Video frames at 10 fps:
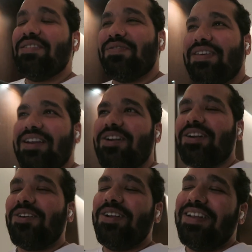if you feel
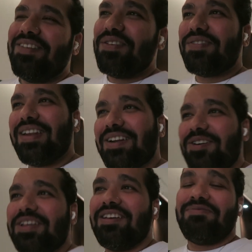like not
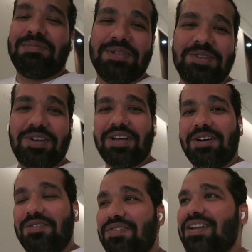enough people saw your
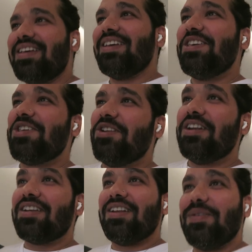outfit, you
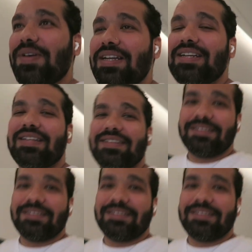didn't really wear it.